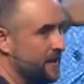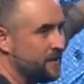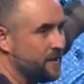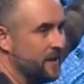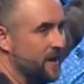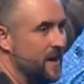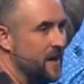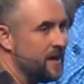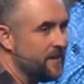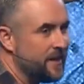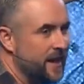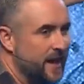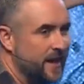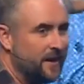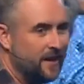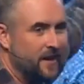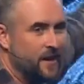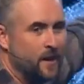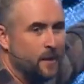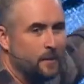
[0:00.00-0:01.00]
and they had
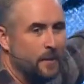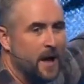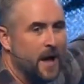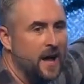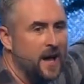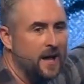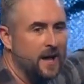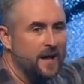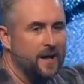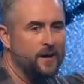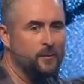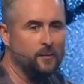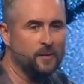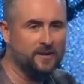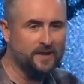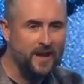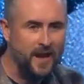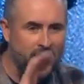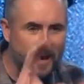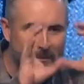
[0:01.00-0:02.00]
it up high
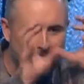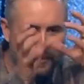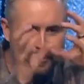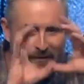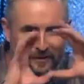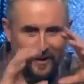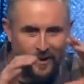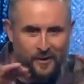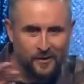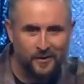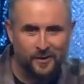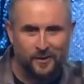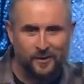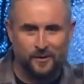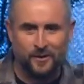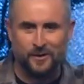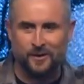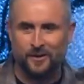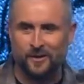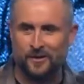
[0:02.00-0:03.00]
with cameras on
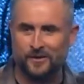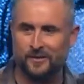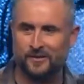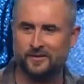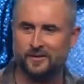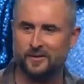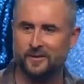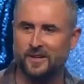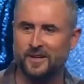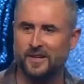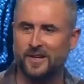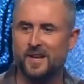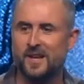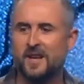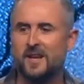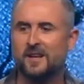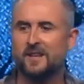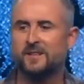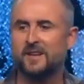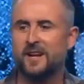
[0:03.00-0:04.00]
you and you're on the screen.
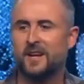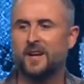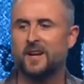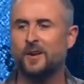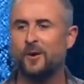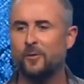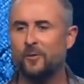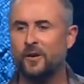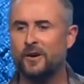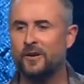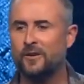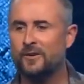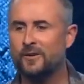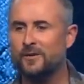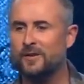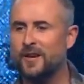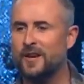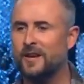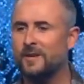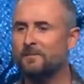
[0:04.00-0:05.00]
He's like, I don't want to
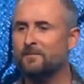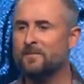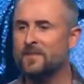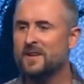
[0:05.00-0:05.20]
do that.